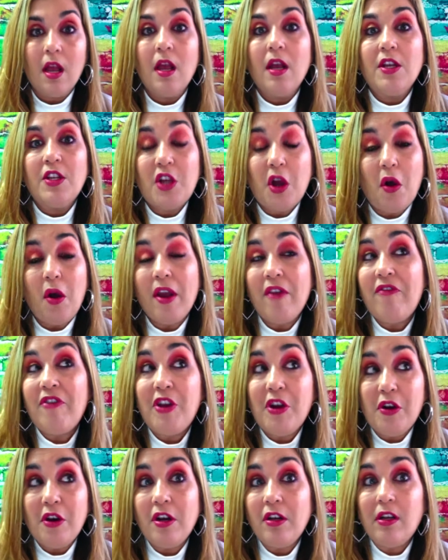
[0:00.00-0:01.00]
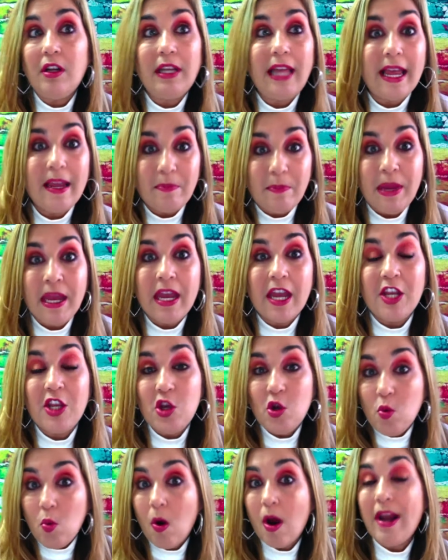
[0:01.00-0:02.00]
So if you're like me and
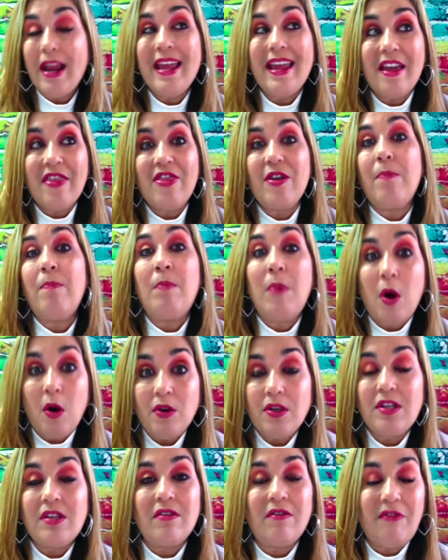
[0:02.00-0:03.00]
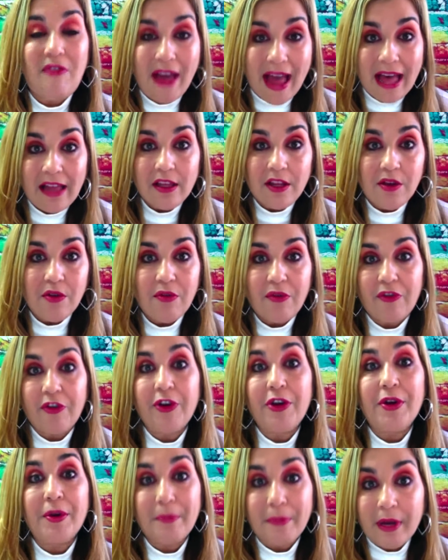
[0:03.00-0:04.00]
you want to get the most value for
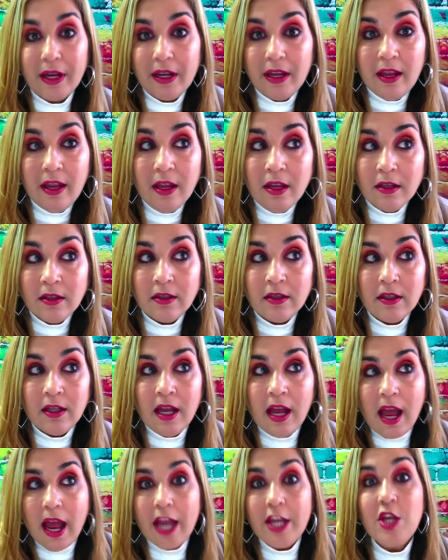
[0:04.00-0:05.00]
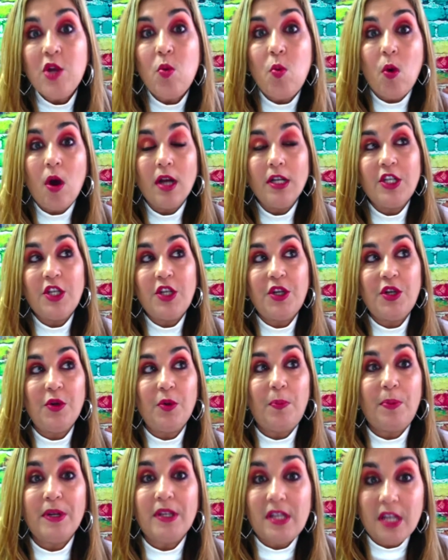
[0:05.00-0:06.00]
your money, and you want to
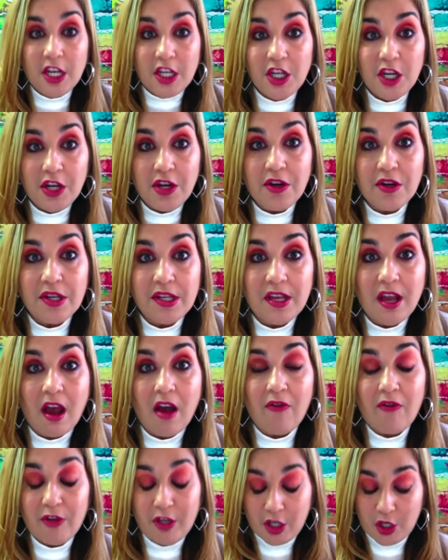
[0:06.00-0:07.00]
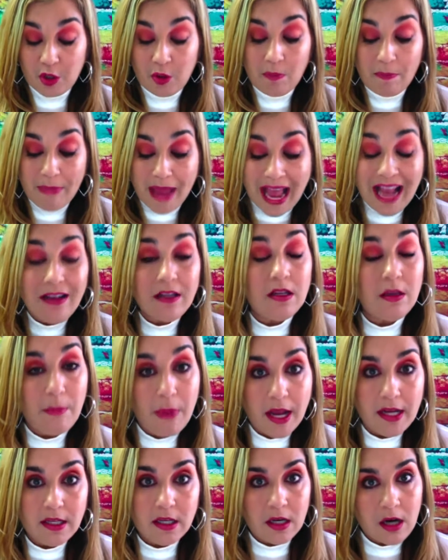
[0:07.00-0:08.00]
position yourself to
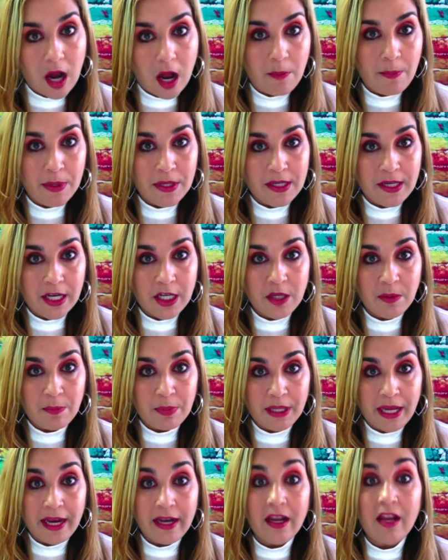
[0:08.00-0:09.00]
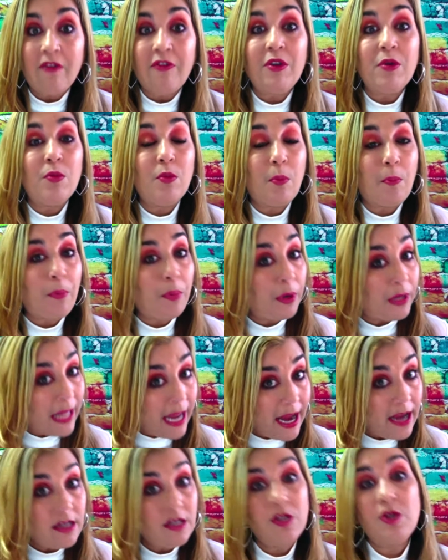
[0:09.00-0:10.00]
maximize the compensation plan if you
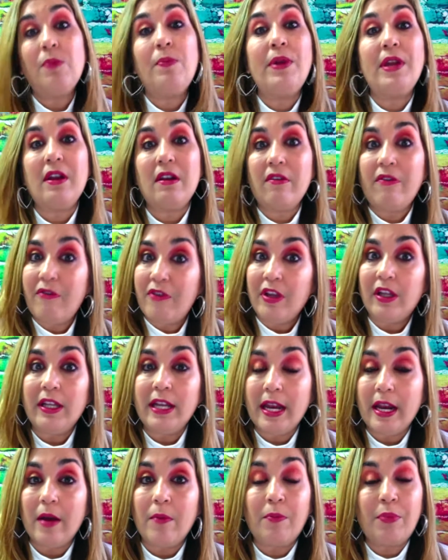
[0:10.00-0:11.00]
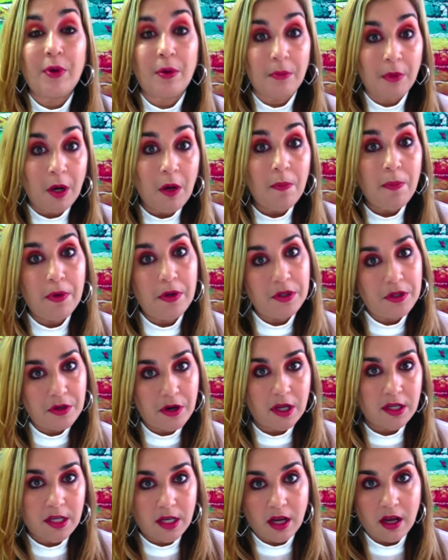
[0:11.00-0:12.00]
plan to be an affiliate and promote
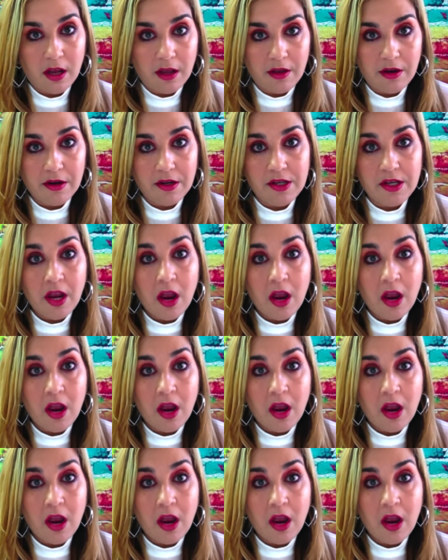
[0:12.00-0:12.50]
Builderall to others,